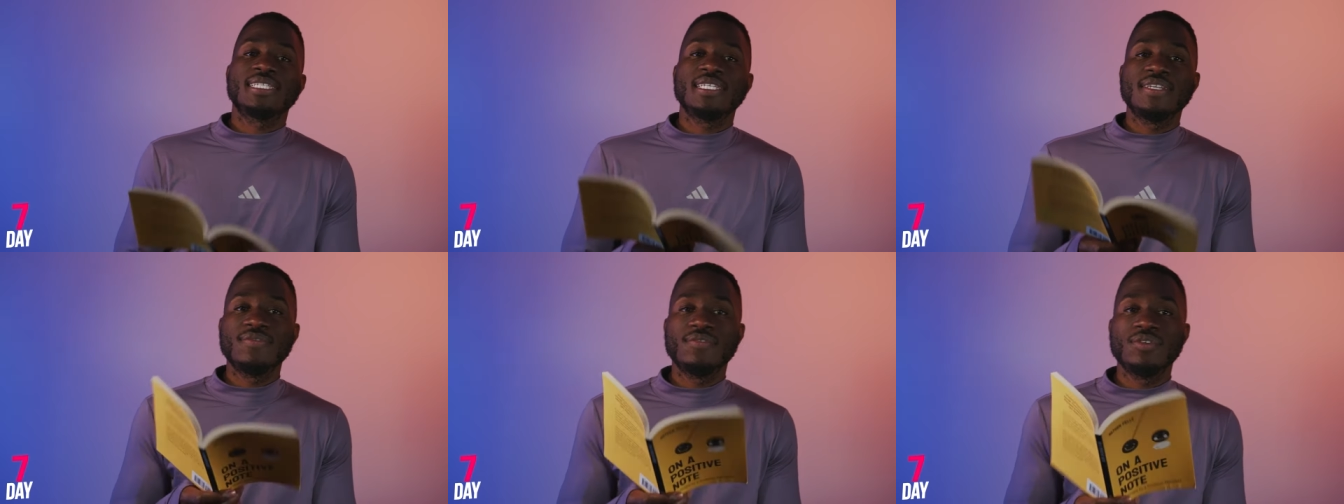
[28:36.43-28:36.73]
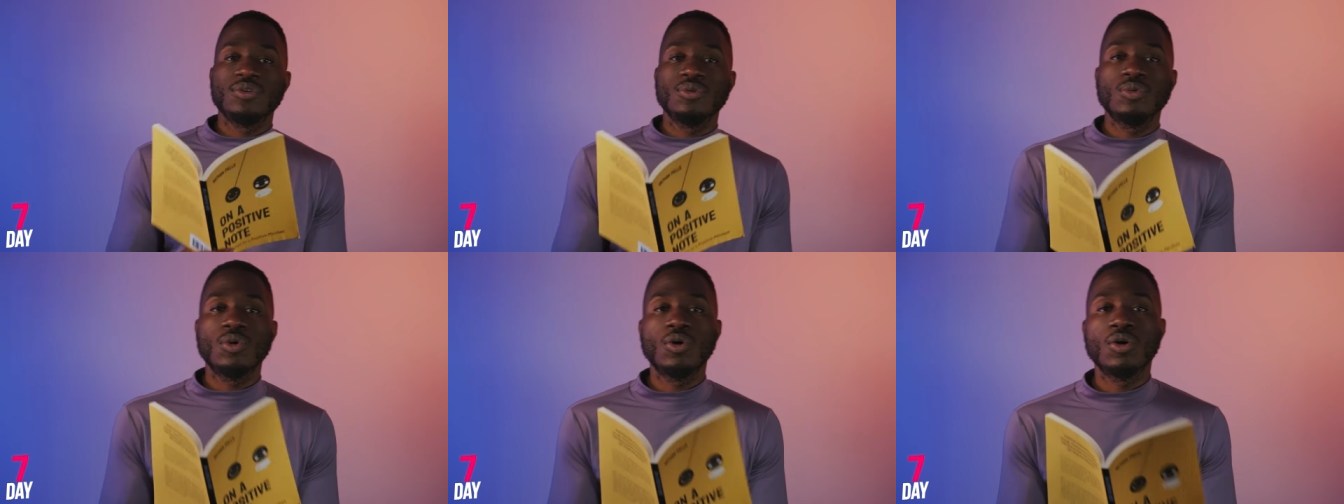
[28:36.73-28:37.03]
leave
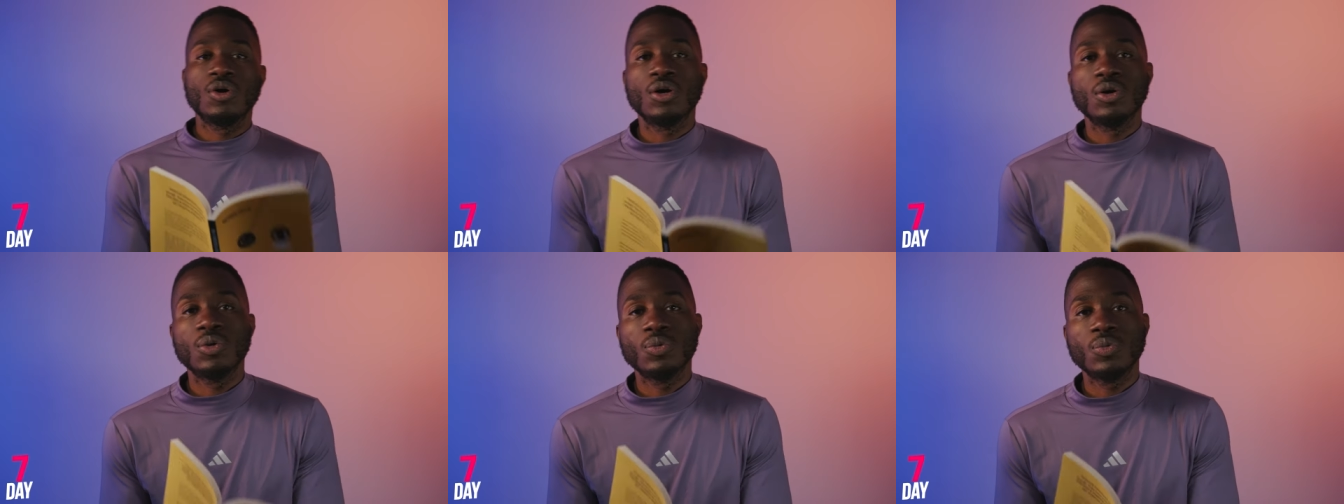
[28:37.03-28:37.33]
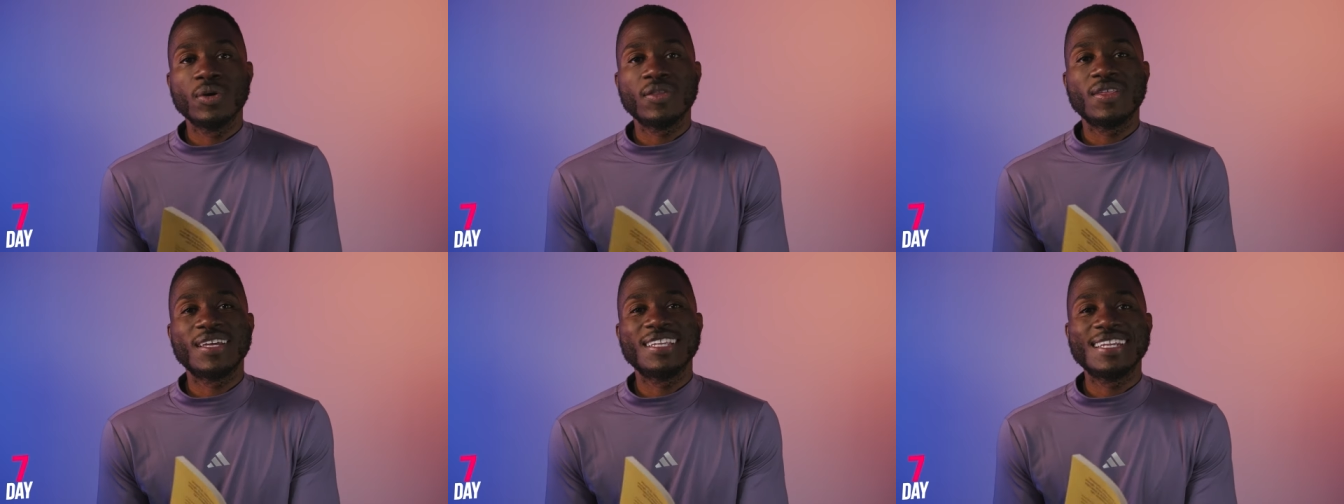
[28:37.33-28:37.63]
you all
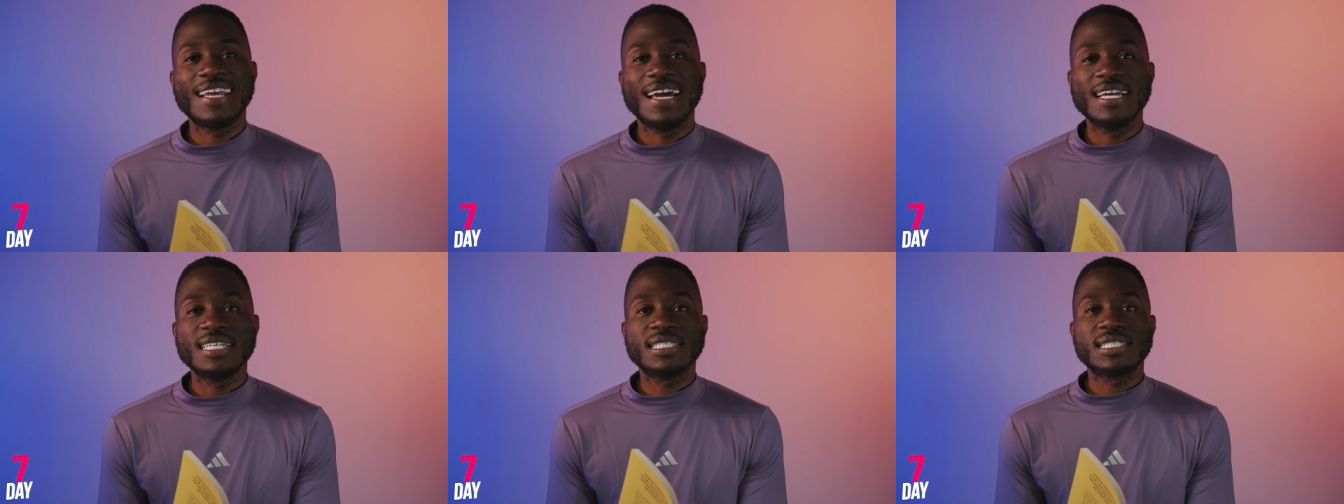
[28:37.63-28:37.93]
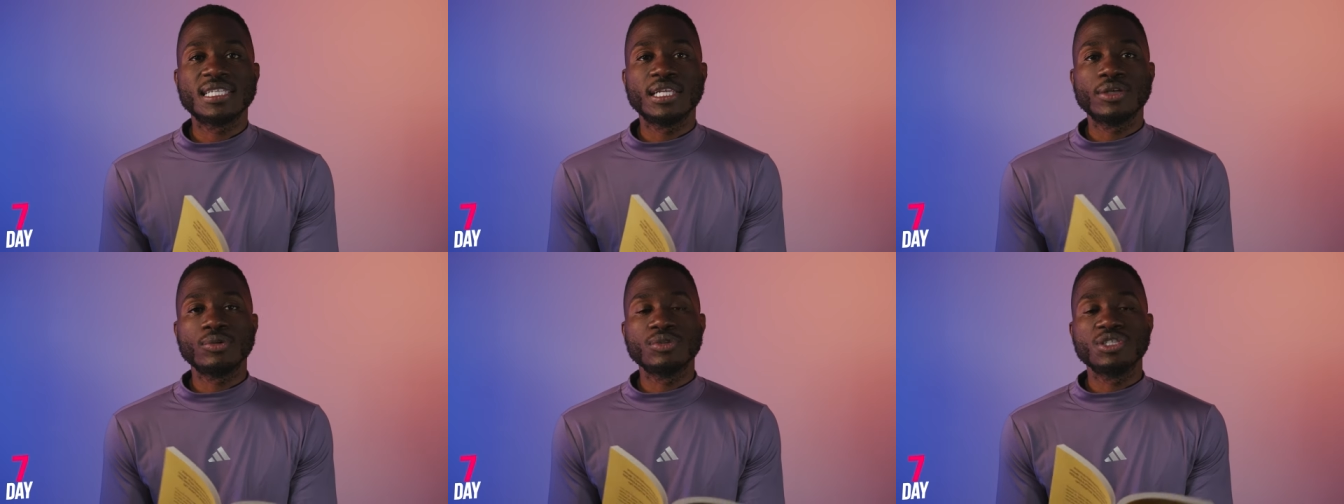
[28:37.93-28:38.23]
with a nice
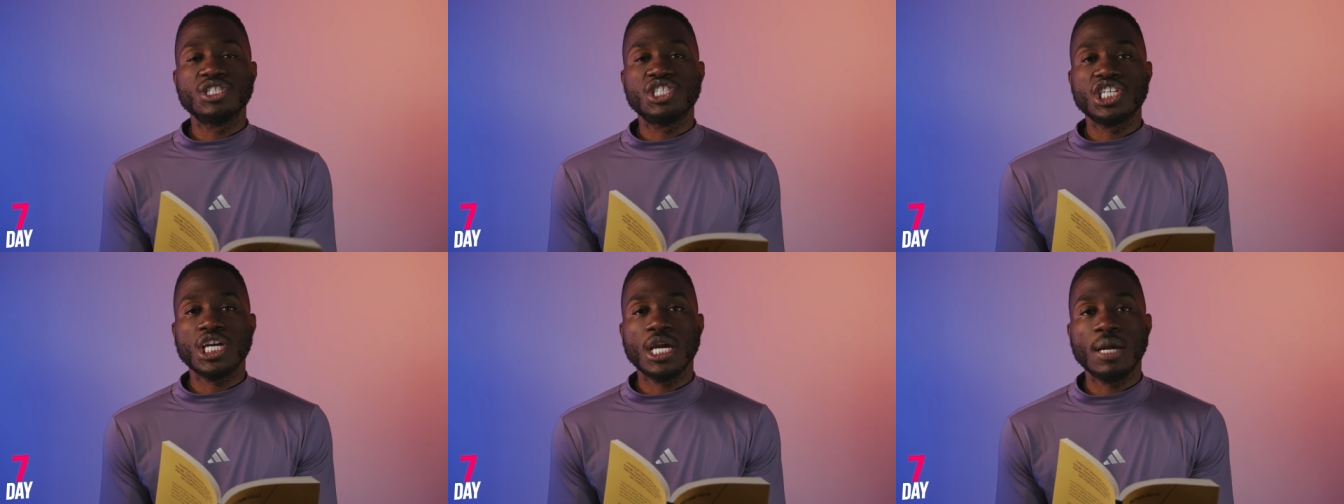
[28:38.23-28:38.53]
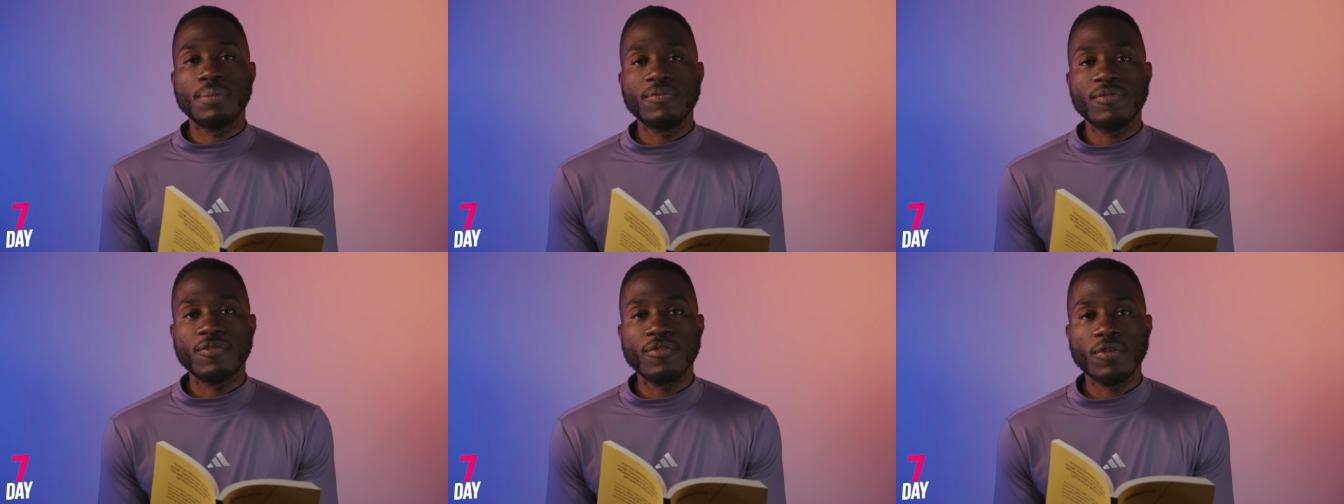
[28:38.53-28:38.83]
little
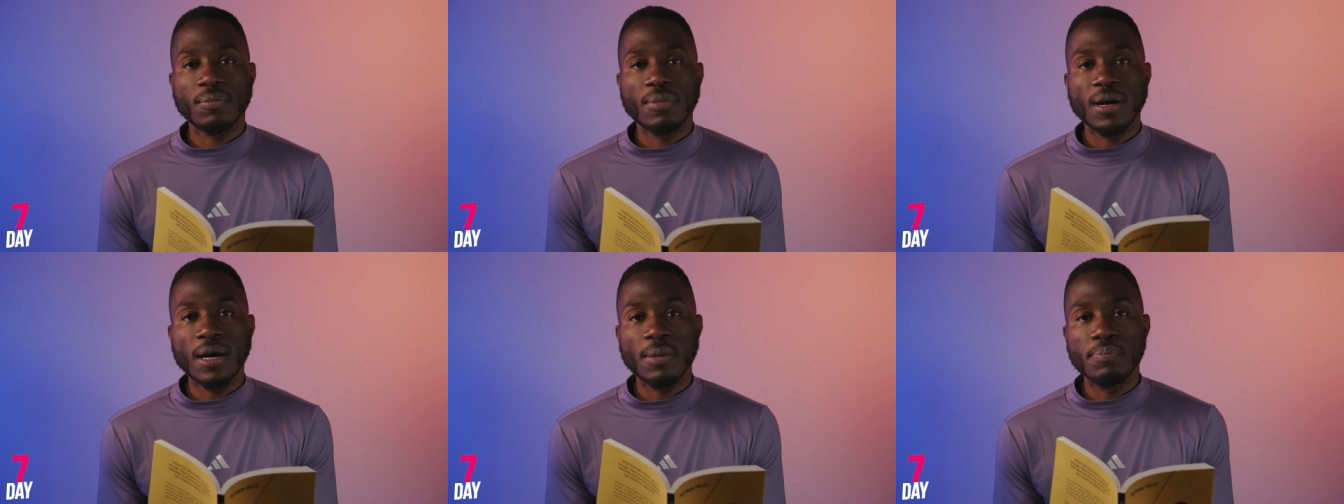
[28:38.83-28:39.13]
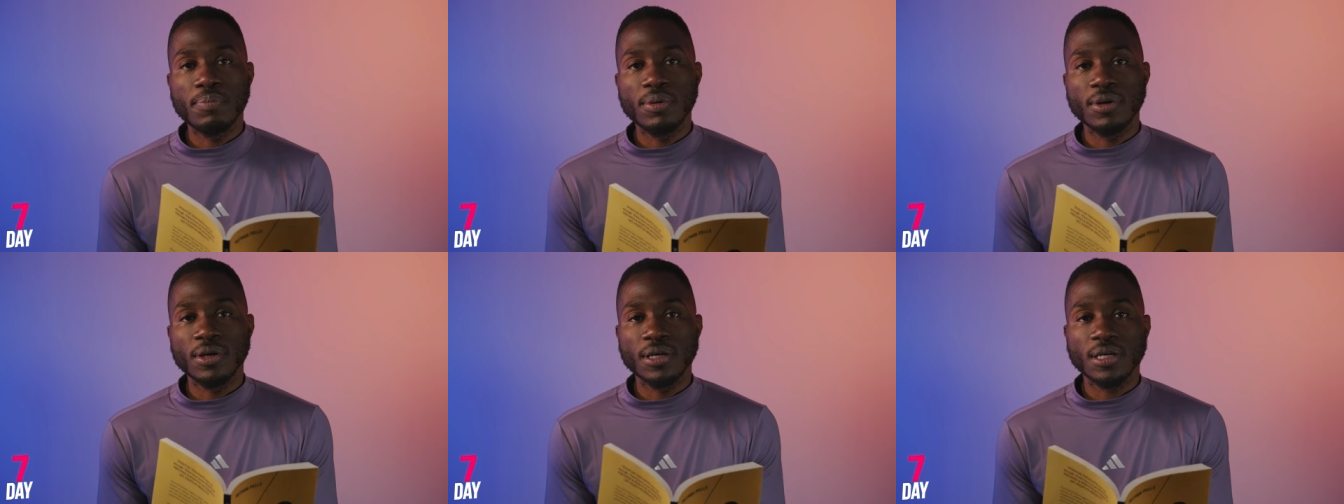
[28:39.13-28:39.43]
gem from my
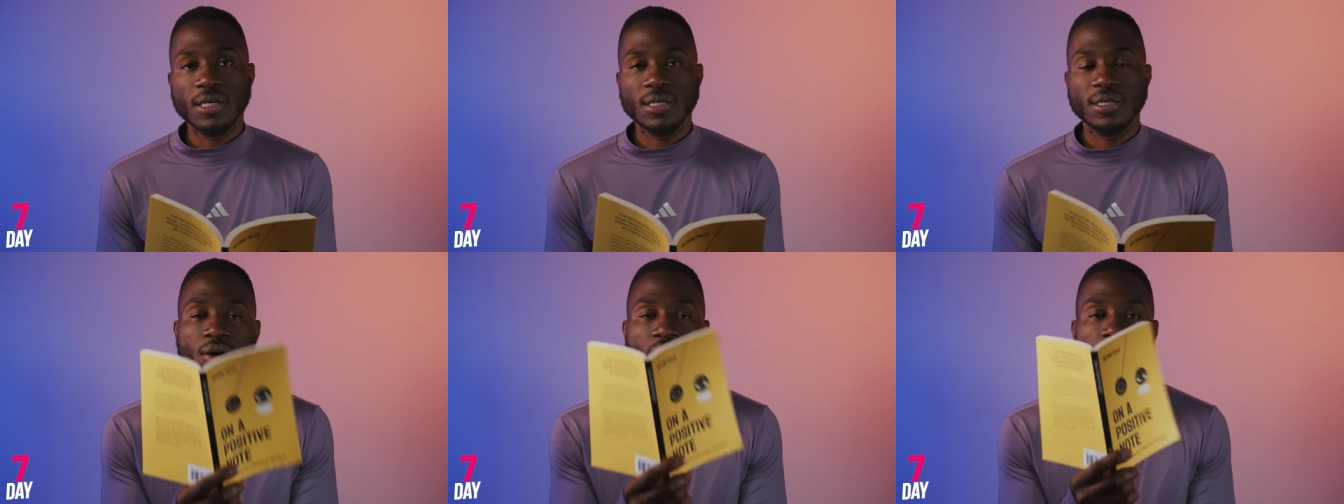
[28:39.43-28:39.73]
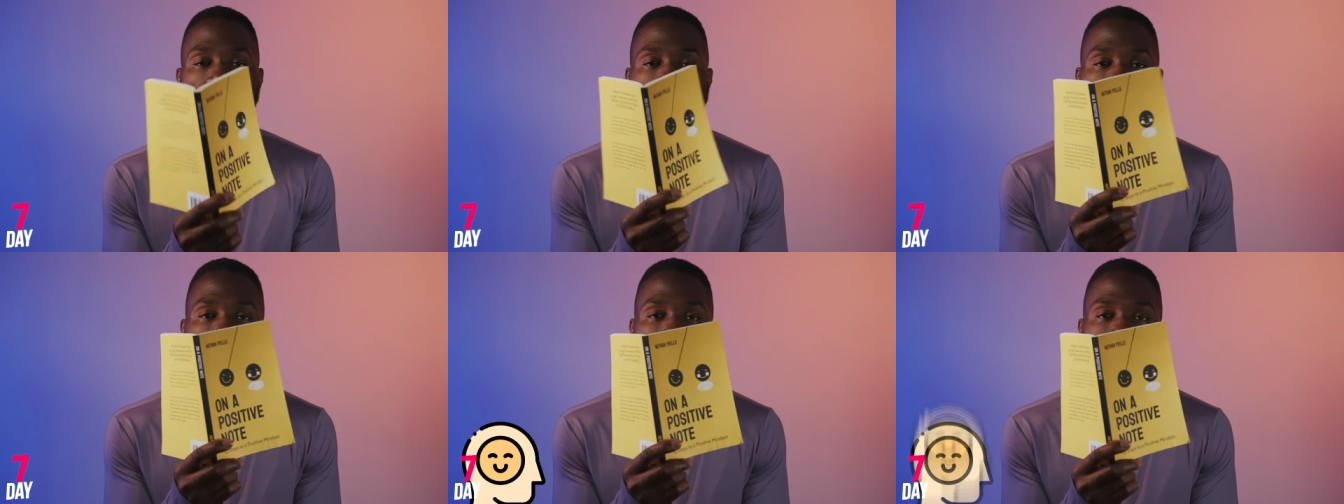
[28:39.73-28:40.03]
book
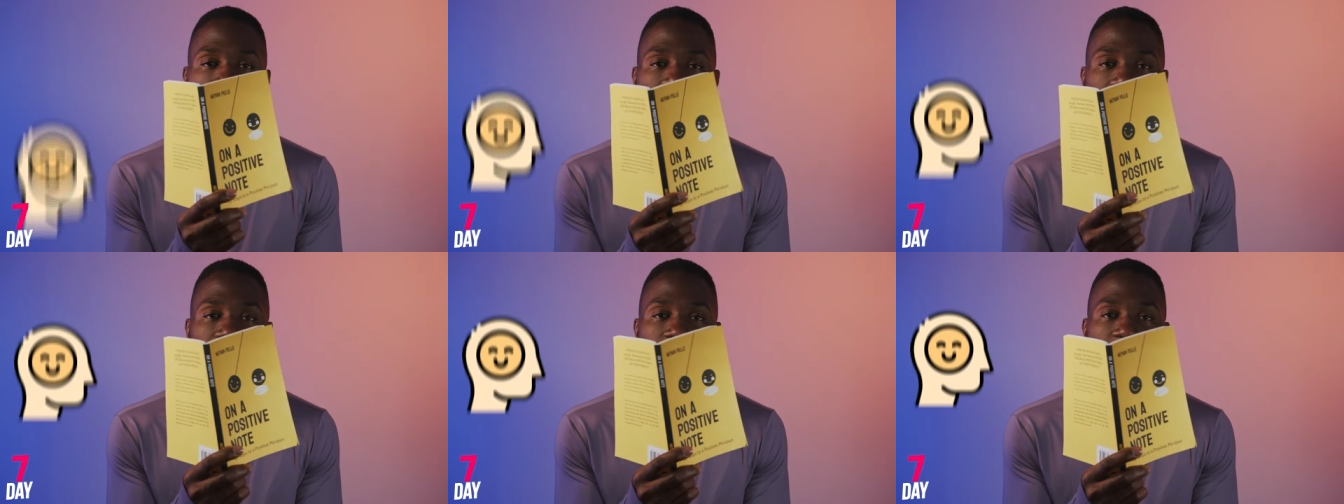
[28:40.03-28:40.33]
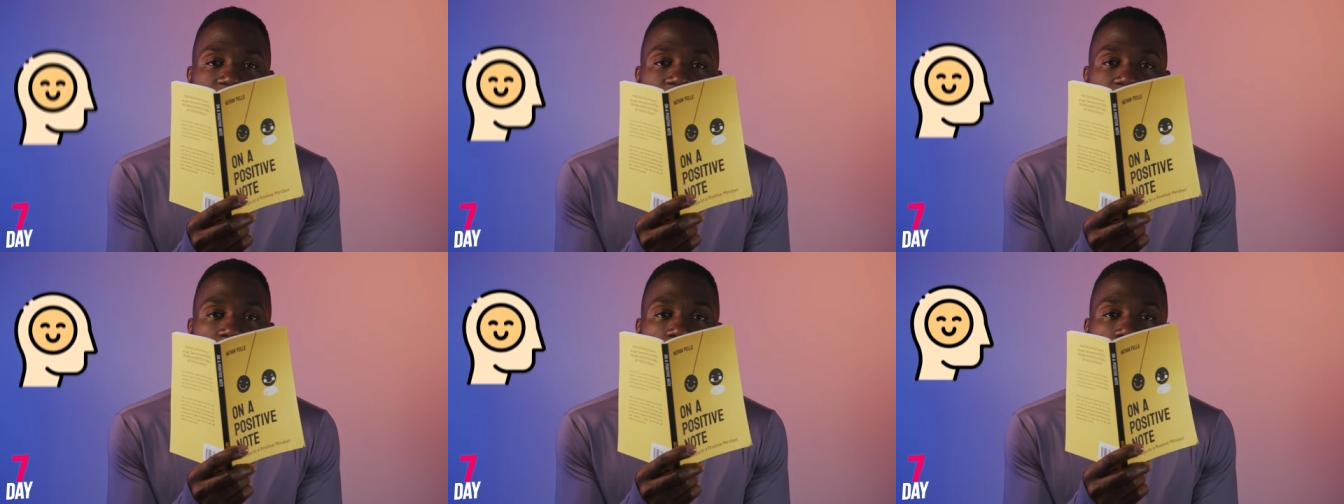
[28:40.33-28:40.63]
on a
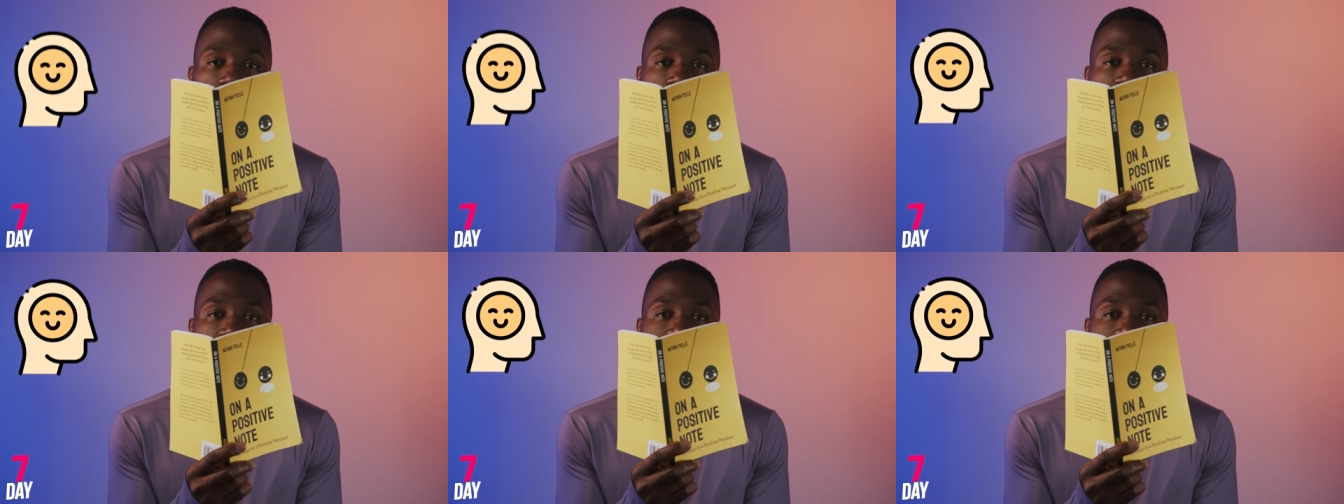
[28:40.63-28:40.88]
positive note